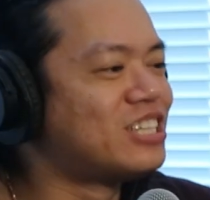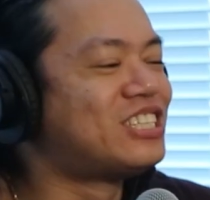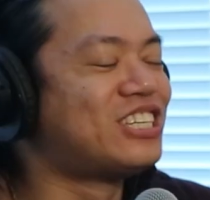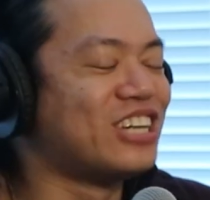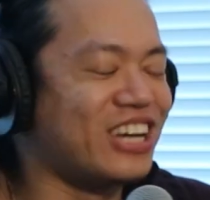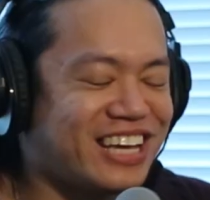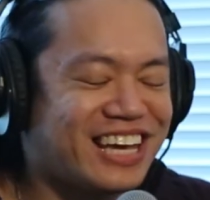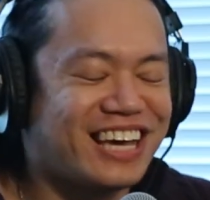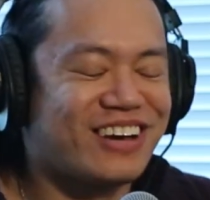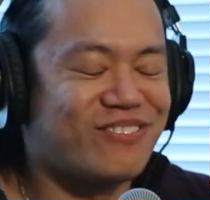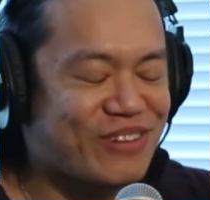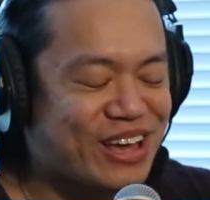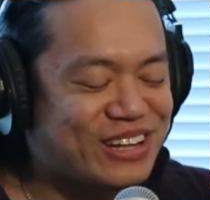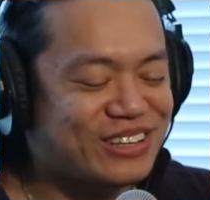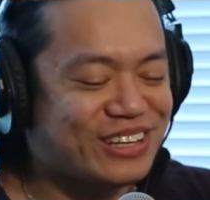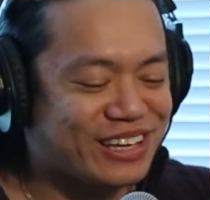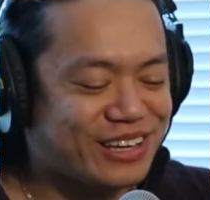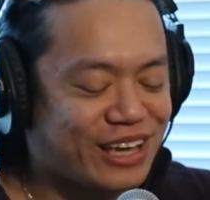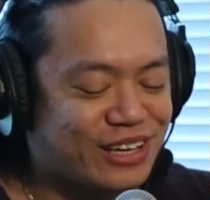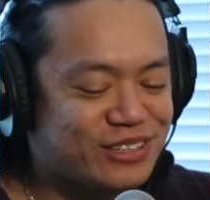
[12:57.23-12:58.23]

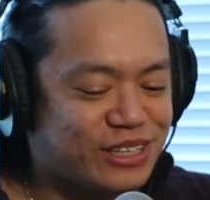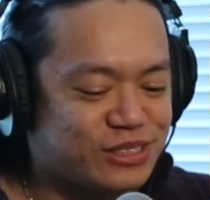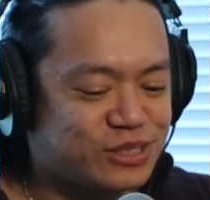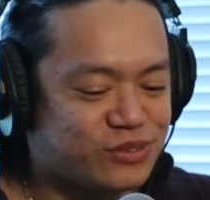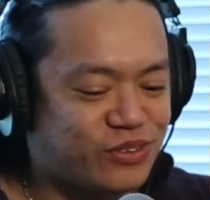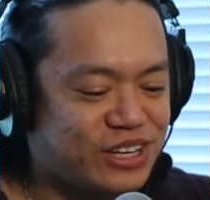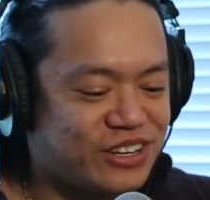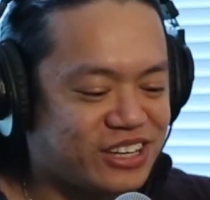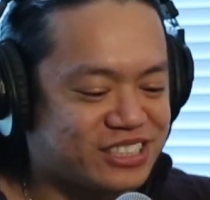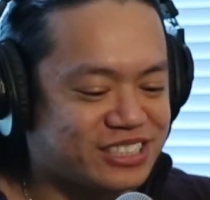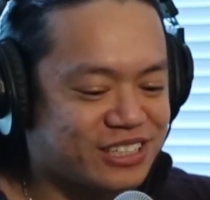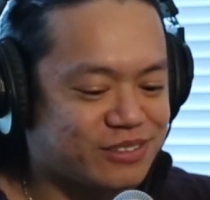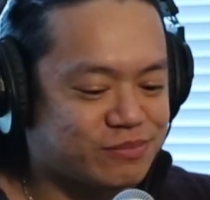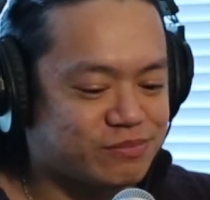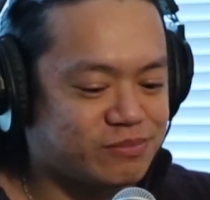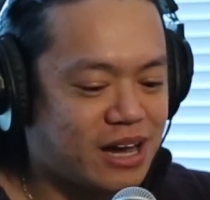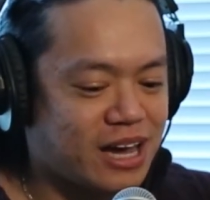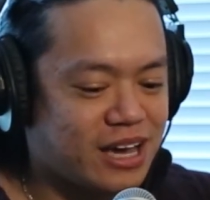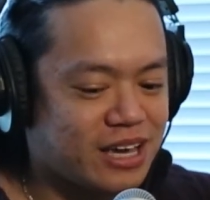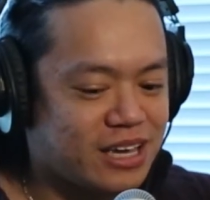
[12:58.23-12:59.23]
And like, it's funny because like
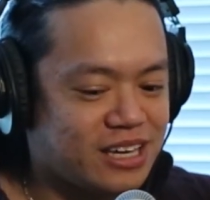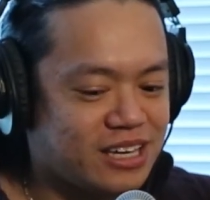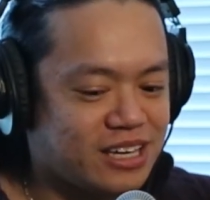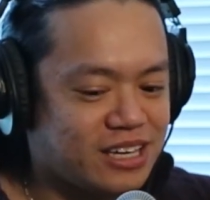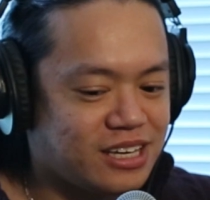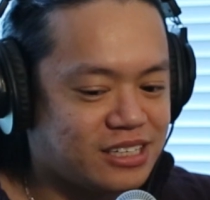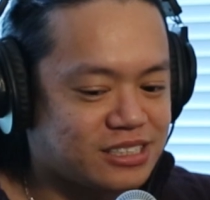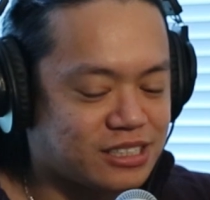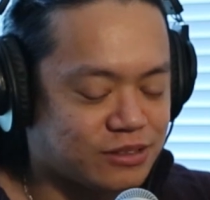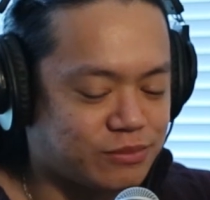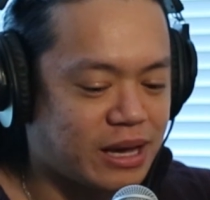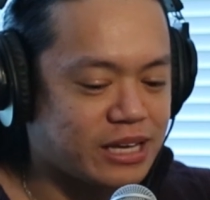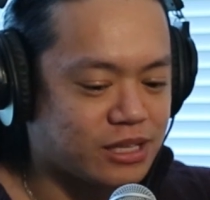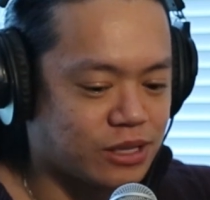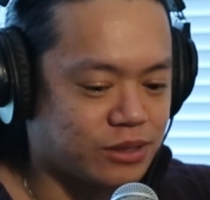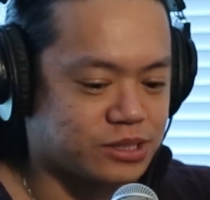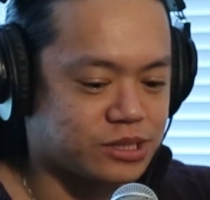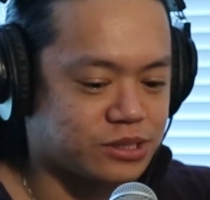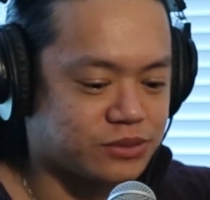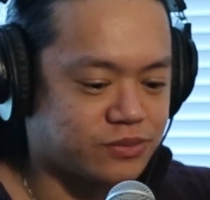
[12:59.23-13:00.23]
some of my
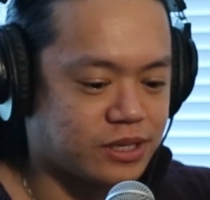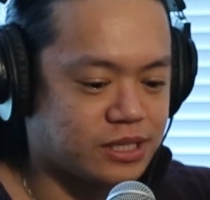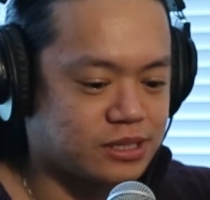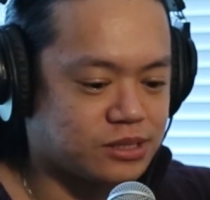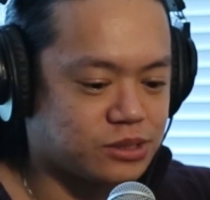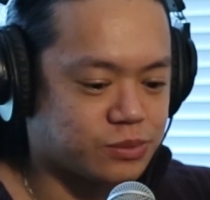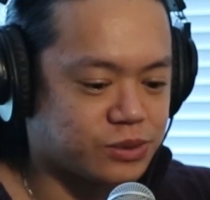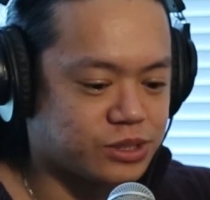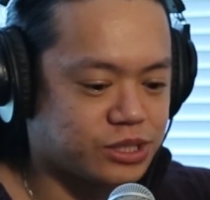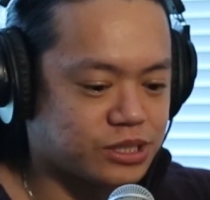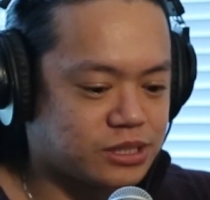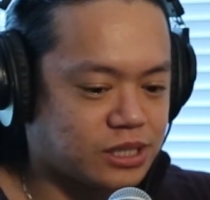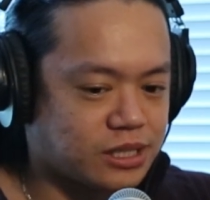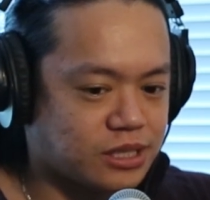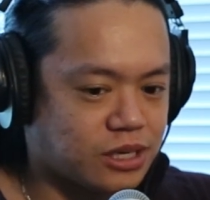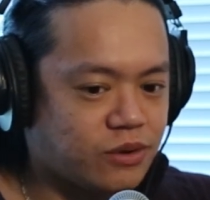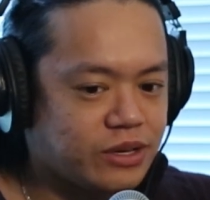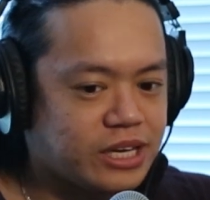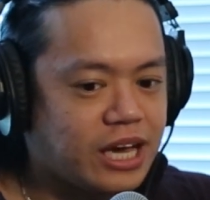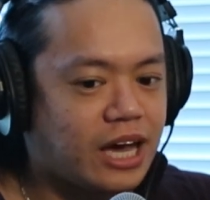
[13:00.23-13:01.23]
closest friends were just
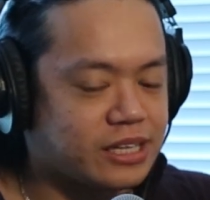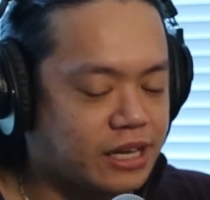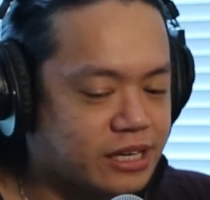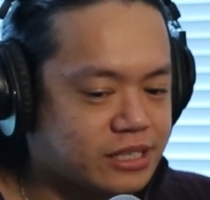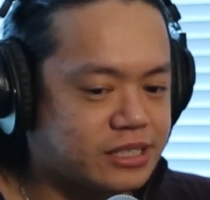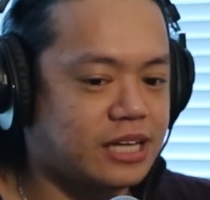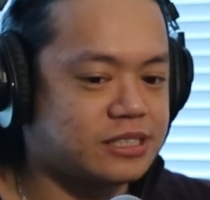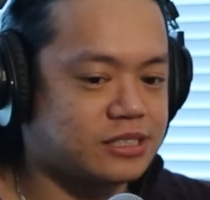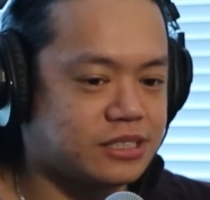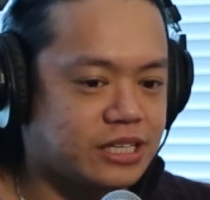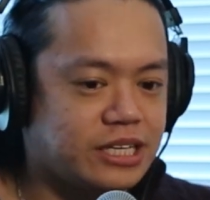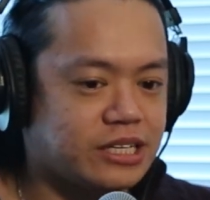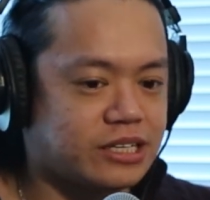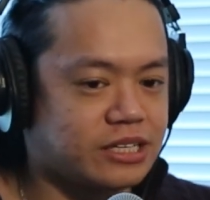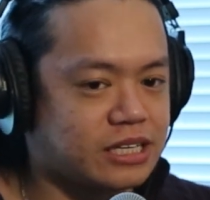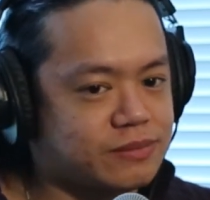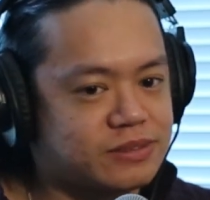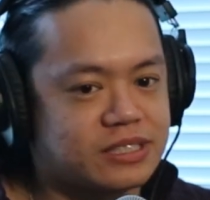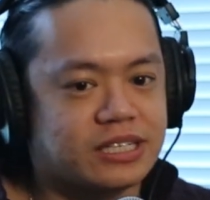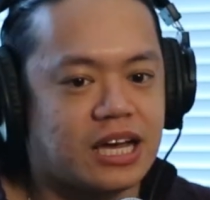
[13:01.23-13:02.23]
like, oh yeah, like that's Tehillah.
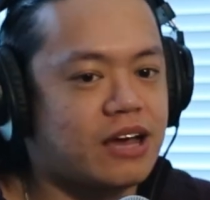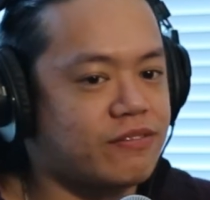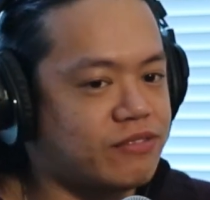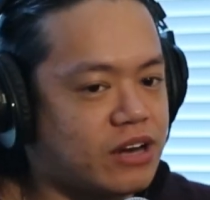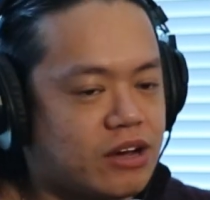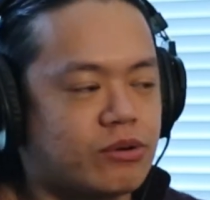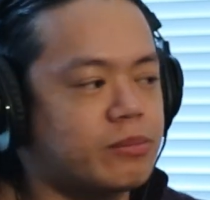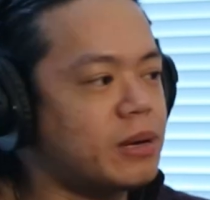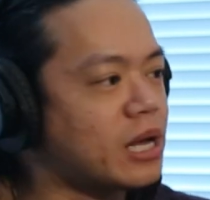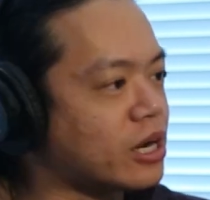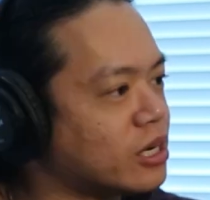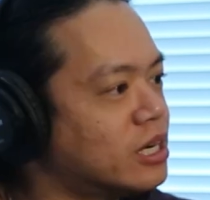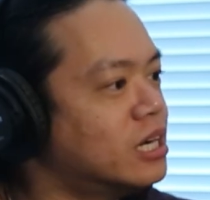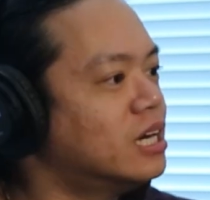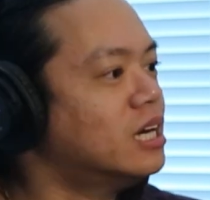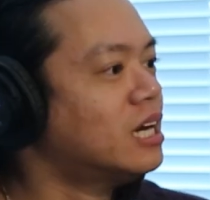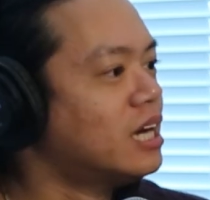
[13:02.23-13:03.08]
And I was like, I've never met her.